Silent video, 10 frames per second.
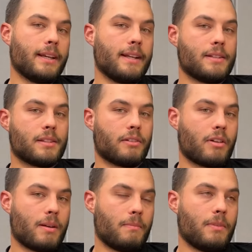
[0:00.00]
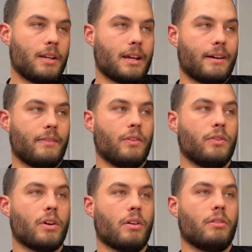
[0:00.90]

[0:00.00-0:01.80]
Instagram. Now, if you don't